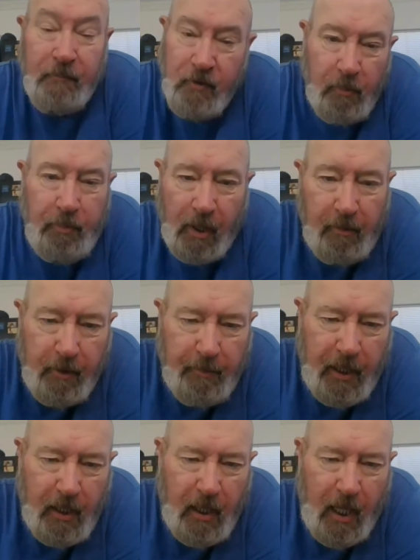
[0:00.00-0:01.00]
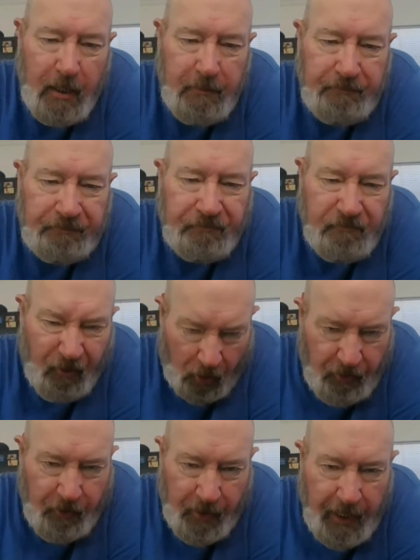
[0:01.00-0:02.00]
you'll probably be a lot
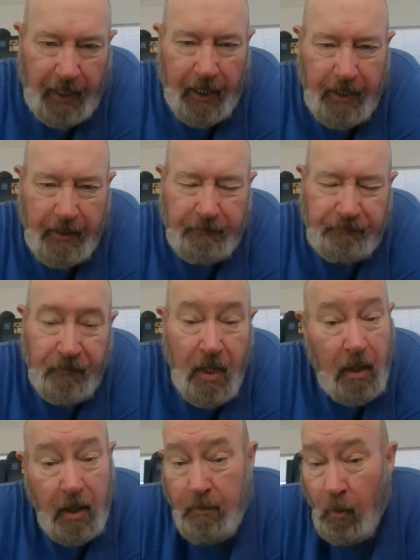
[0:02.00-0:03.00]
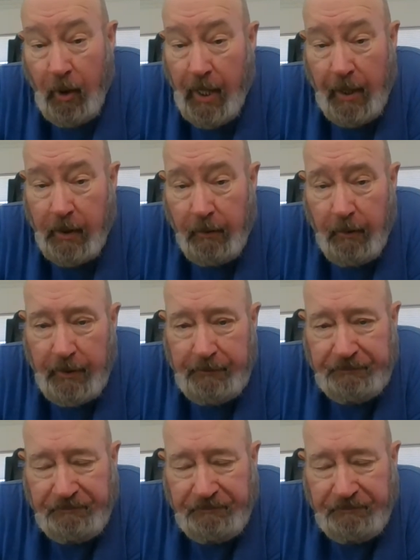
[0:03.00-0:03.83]
farther ahead and more accurate.